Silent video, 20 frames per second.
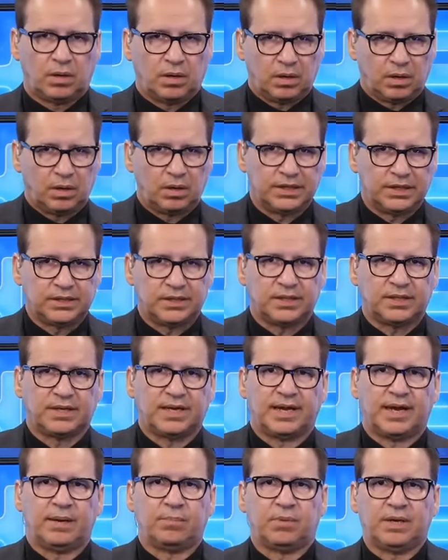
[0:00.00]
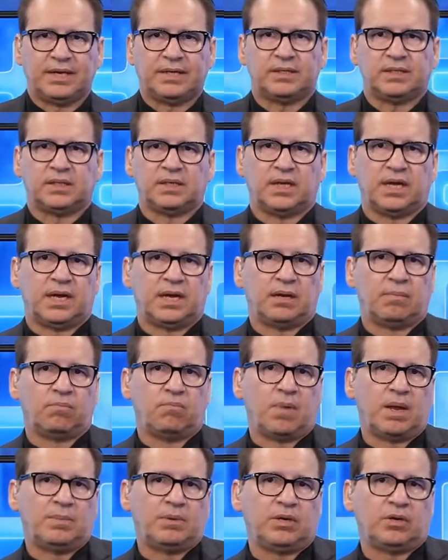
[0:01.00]
early to the game, late to the
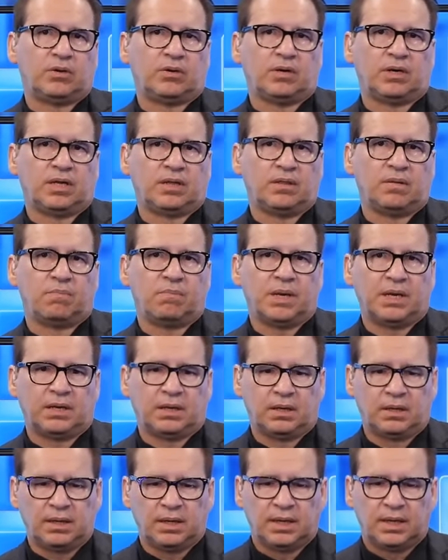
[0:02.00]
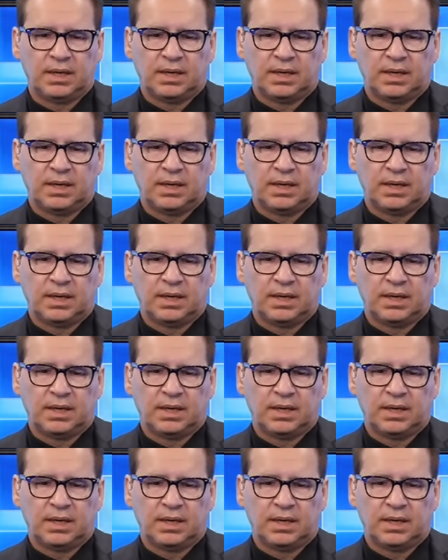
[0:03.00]
game, maybe you're in the middle,